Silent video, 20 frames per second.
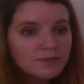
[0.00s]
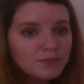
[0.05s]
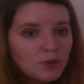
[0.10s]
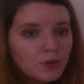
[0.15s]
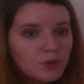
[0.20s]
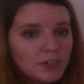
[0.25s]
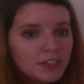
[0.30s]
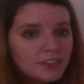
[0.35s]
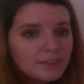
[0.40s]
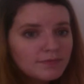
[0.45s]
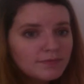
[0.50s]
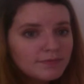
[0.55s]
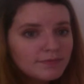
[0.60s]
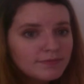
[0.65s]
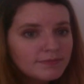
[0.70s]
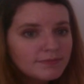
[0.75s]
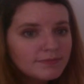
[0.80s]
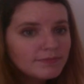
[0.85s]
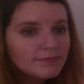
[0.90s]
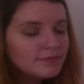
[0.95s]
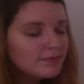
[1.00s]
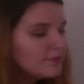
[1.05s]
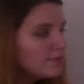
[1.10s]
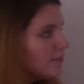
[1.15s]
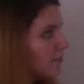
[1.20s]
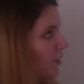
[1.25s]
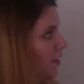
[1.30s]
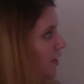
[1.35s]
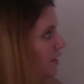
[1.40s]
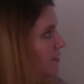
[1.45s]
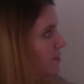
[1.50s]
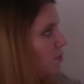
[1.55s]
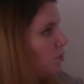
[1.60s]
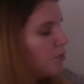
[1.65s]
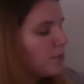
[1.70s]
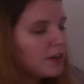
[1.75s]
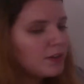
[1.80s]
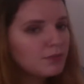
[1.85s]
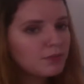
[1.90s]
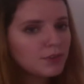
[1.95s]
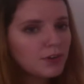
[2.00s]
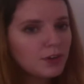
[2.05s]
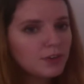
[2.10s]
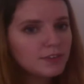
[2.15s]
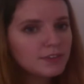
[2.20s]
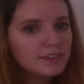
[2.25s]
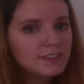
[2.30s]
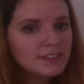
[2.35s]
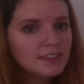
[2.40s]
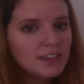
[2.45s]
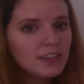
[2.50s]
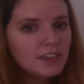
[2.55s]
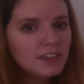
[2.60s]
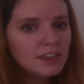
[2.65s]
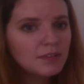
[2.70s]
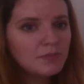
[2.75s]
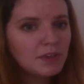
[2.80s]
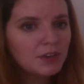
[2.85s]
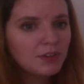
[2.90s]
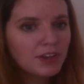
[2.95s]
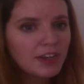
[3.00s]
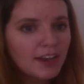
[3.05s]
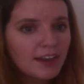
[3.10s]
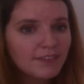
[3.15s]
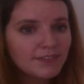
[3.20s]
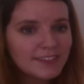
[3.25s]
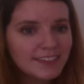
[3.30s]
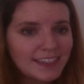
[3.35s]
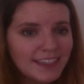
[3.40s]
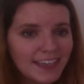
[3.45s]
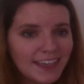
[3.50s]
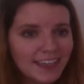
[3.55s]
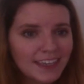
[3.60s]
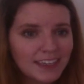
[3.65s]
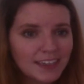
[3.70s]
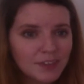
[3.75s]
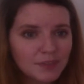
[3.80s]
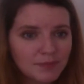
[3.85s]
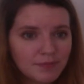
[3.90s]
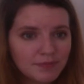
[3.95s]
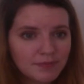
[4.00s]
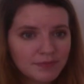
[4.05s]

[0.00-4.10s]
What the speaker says: 4. All right, so what rows am I going to have T in?